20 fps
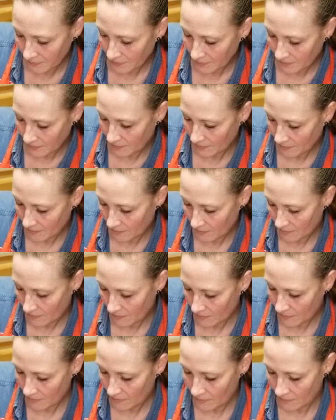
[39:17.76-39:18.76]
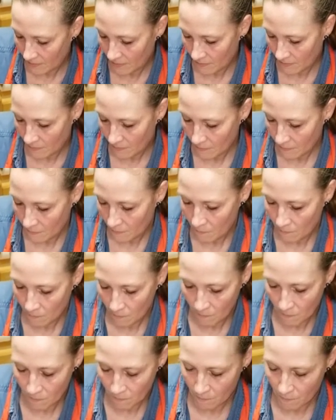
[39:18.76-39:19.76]

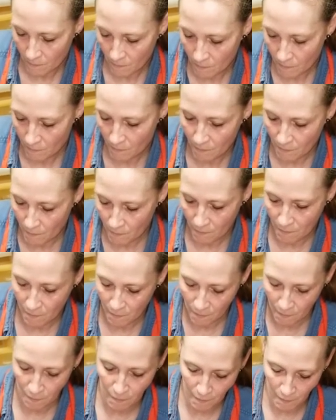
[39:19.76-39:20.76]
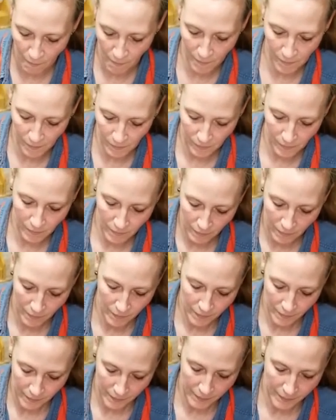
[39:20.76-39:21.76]

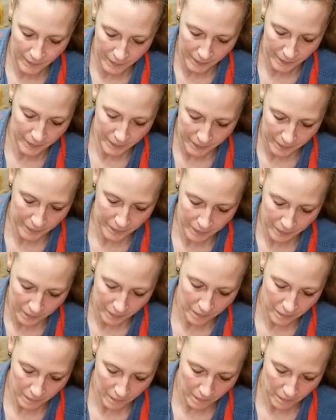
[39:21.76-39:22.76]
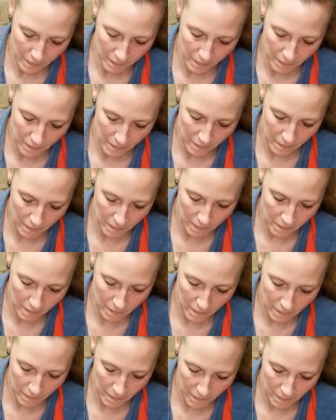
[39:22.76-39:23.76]

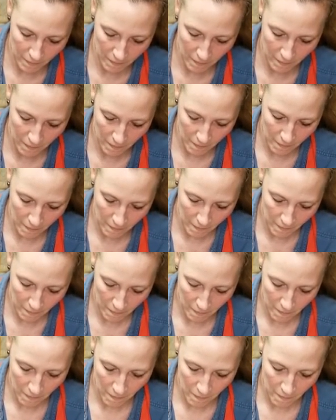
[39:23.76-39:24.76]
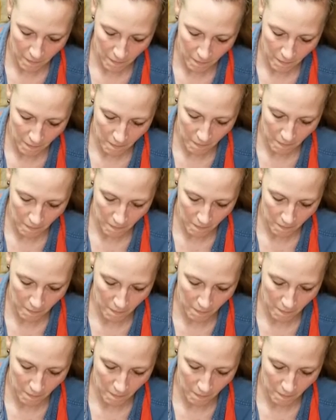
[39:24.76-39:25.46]
Nothing is said.